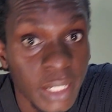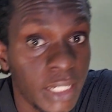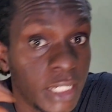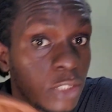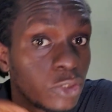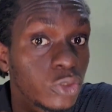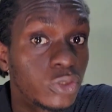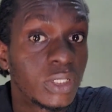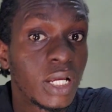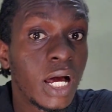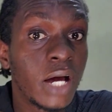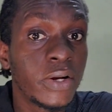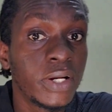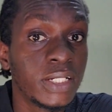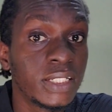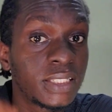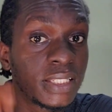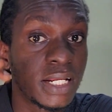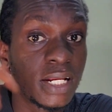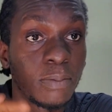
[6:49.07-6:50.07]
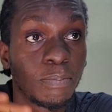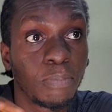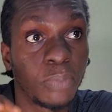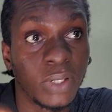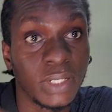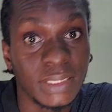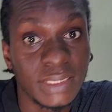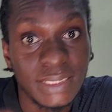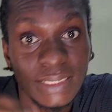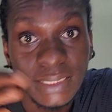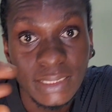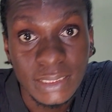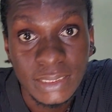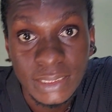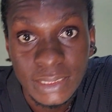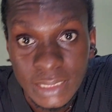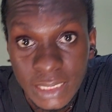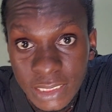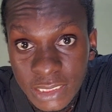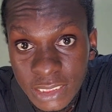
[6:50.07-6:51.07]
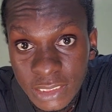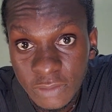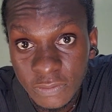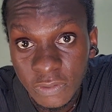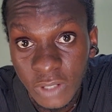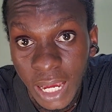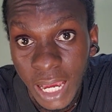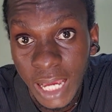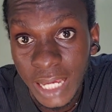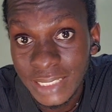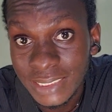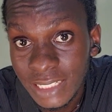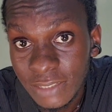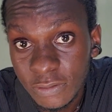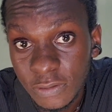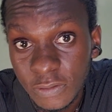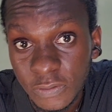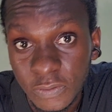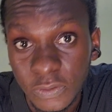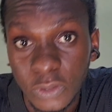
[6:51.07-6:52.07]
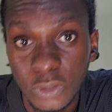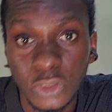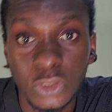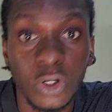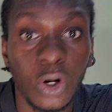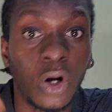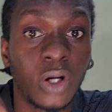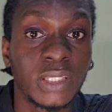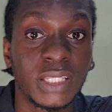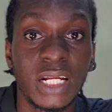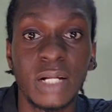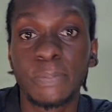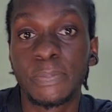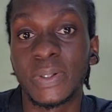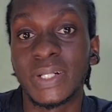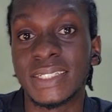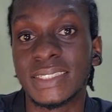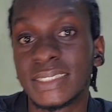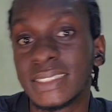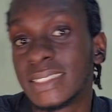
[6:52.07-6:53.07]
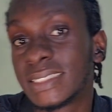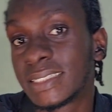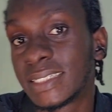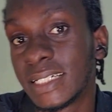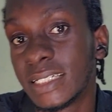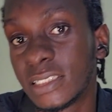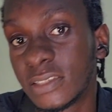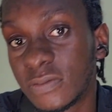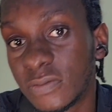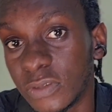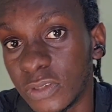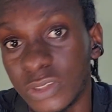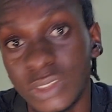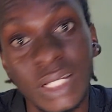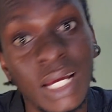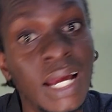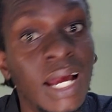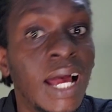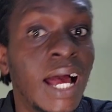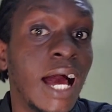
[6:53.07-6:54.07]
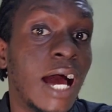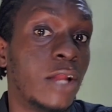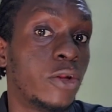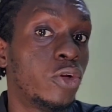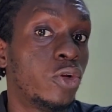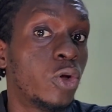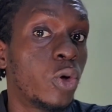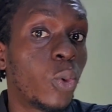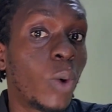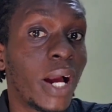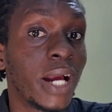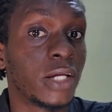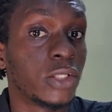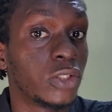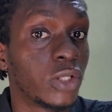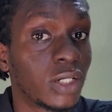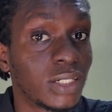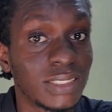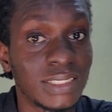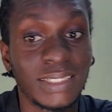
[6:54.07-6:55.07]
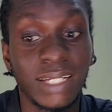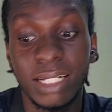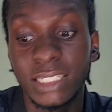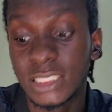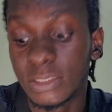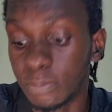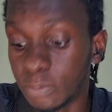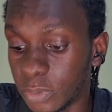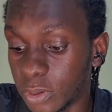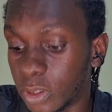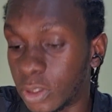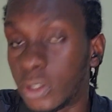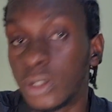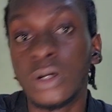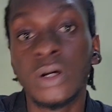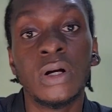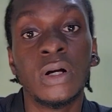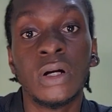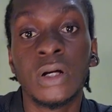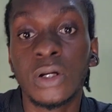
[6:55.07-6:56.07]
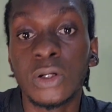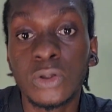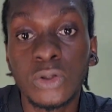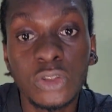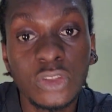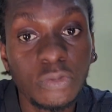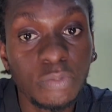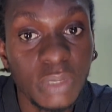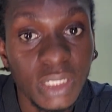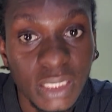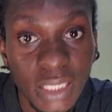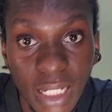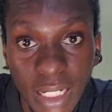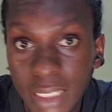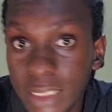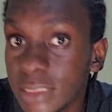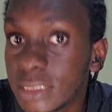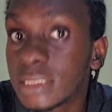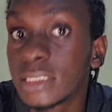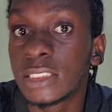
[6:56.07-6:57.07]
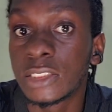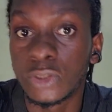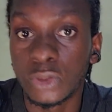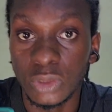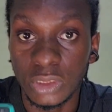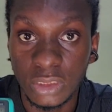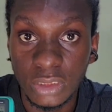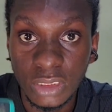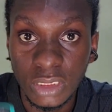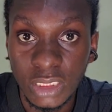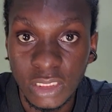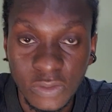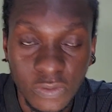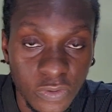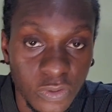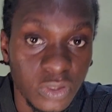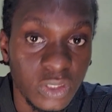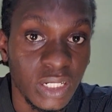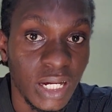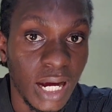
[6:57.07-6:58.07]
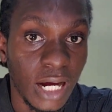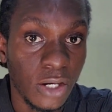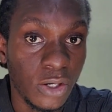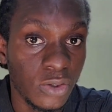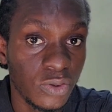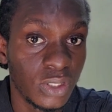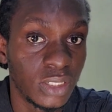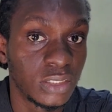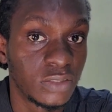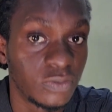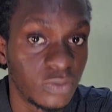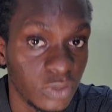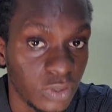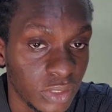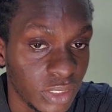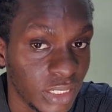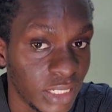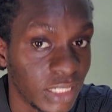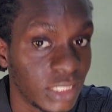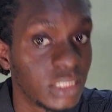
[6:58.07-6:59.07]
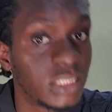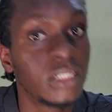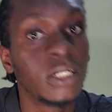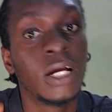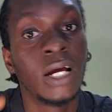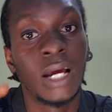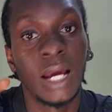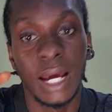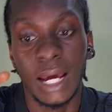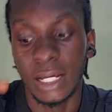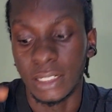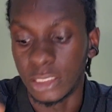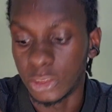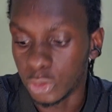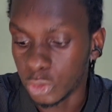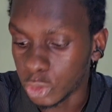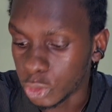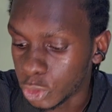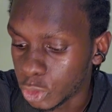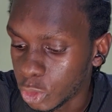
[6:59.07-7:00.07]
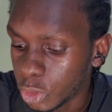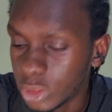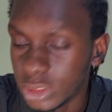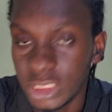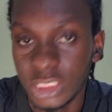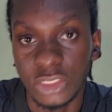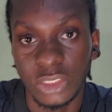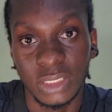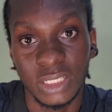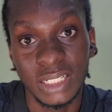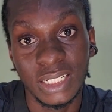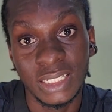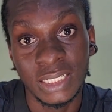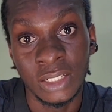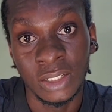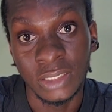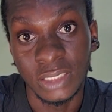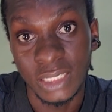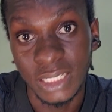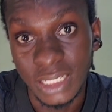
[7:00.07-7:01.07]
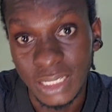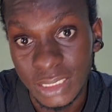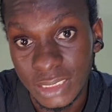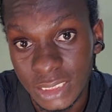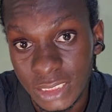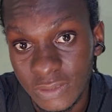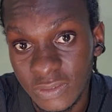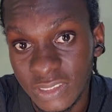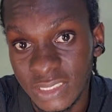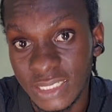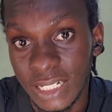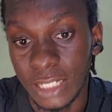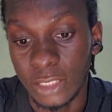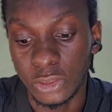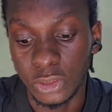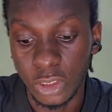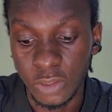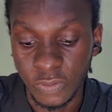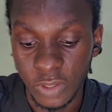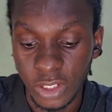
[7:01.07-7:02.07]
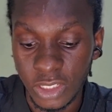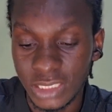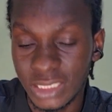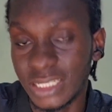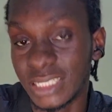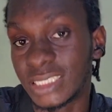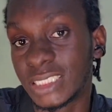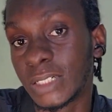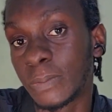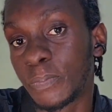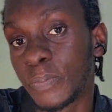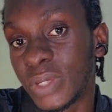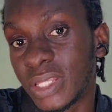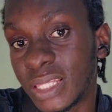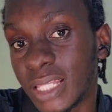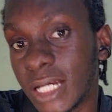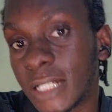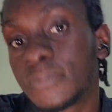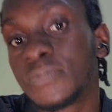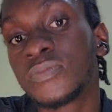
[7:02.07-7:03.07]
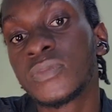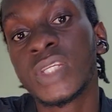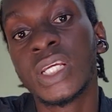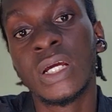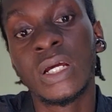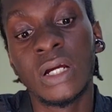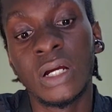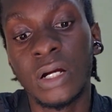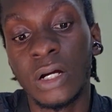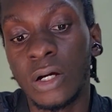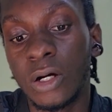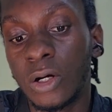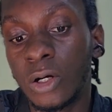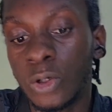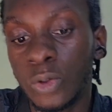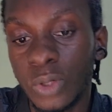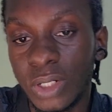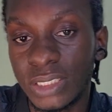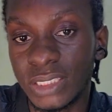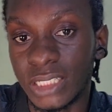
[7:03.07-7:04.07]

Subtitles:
it will now read 3.67 volts or 3.68 volts. I don't know why it does that, but good meters, it will still give you the accurate voltage and it will show it is on the negative side. So if you're using a cheap meter, always